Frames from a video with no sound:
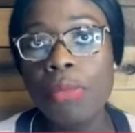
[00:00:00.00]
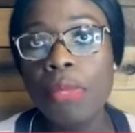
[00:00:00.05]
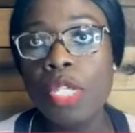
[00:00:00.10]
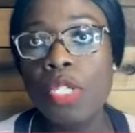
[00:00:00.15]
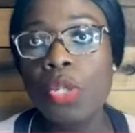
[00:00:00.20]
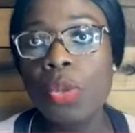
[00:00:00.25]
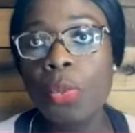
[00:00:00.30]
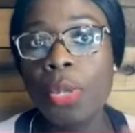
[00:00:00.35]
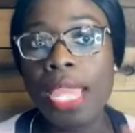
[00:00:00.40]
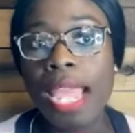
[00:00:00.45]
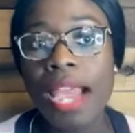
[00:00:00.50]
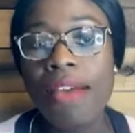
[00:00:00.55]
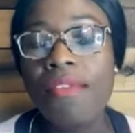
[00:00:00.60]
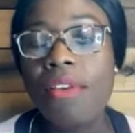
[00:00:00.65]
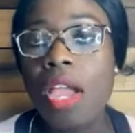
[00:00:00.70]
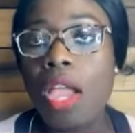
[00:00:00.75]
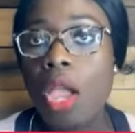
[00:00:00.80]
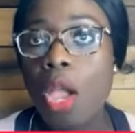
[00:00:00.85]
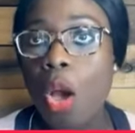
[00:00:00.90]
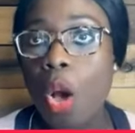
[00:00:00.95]
Make sure we have
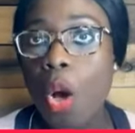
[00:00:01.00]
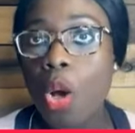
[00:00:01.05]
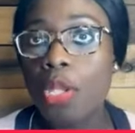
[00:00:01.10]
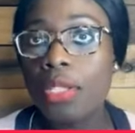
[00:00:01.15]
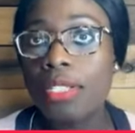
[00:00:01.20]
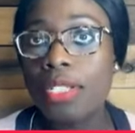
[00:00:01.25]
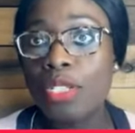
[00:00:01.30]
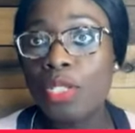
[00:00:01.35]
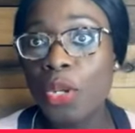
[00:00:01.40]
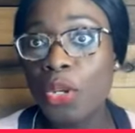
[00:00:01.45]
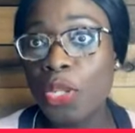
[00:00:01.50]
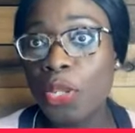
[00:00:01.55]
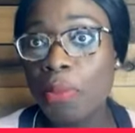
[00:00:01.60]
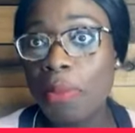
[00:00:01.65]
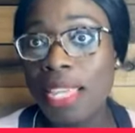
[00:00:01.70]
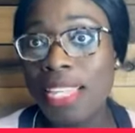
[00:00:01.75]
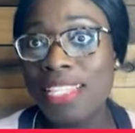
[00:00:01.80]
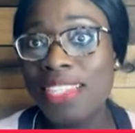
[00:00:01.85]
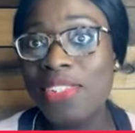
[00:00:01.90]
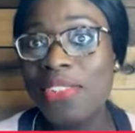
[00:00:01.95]
all the
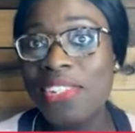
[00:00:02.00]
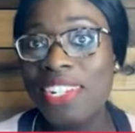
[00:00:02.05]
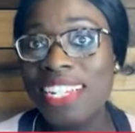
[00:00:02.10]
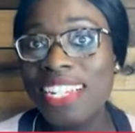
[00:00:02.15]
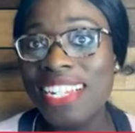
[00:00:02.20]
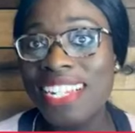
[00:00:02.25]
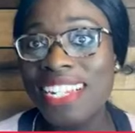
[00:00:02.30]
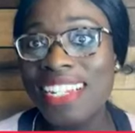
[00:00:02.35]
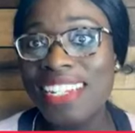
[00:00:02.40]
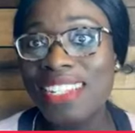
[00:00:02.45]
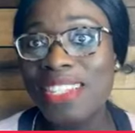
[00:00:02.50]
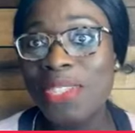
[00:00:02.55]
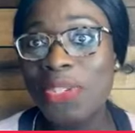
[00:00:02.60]
documents you need